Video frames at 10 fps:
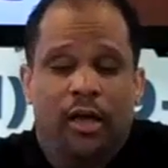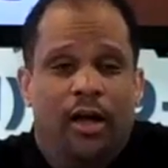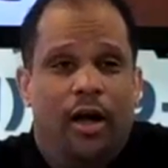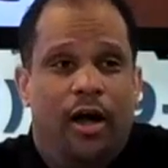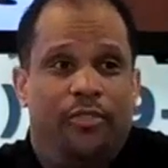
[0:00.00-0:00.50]

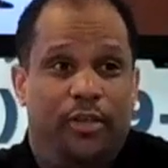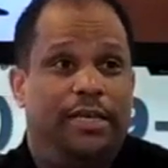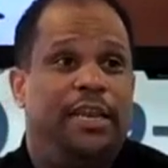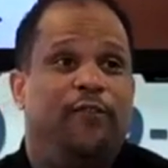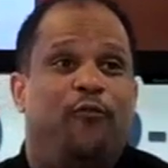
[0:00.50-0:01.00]
the
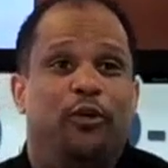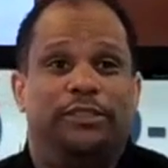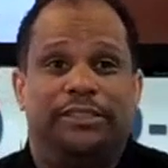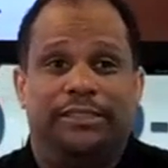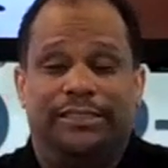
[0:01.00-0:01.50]

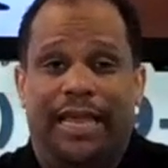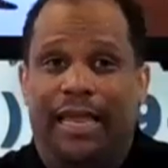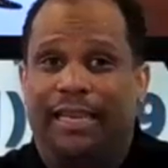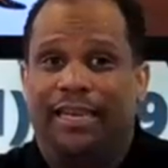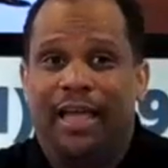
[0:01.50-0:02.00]
differences
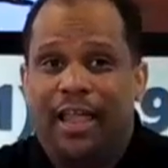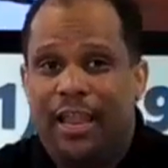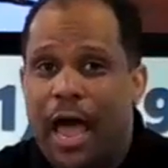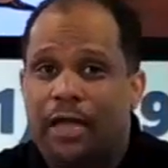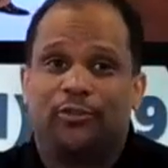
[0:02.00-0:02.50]
and
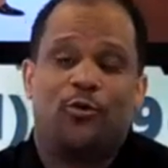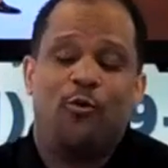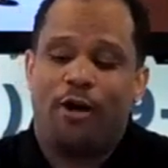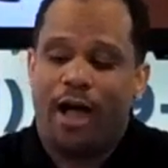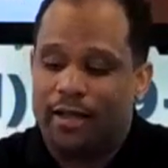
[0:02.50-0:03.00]
logical
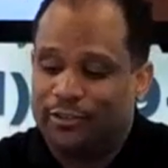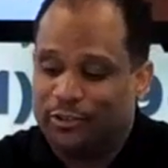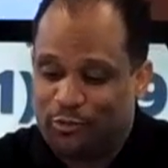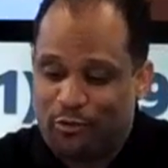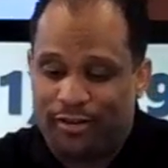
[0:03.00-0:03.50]

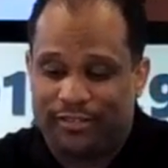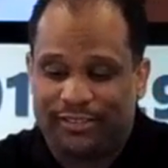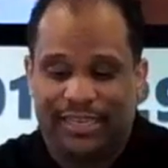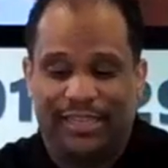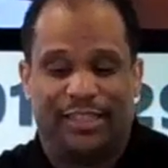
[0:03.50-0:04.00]
constructs
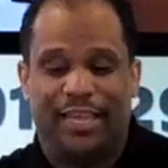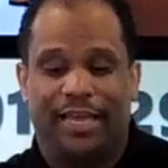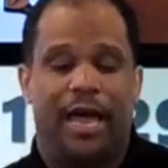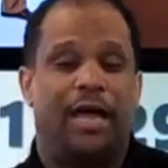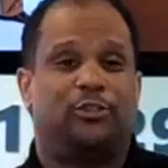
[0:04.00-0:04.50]
and
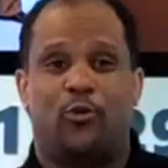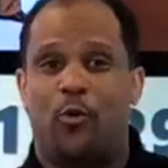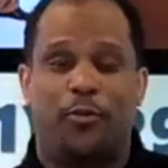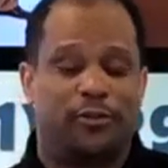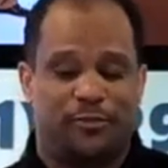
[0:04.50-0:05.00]
theological
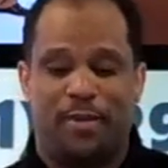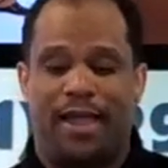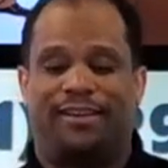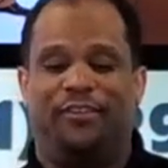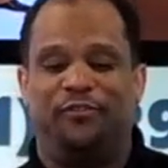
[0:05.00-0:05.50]

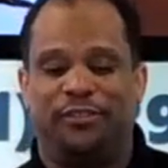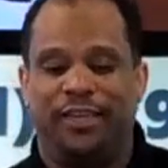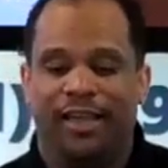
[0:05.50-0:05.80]
perspectives